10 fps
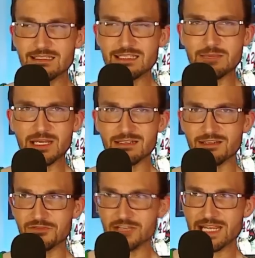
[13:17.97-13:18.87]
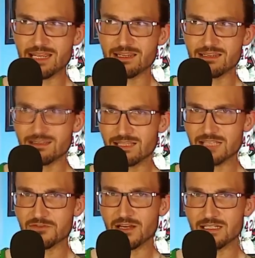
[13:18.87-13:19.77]
Yeah, man, if you're gay,
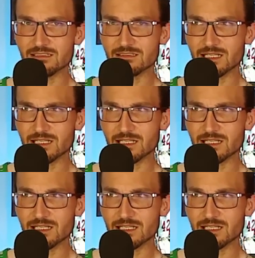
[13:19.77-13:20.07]
that's fine.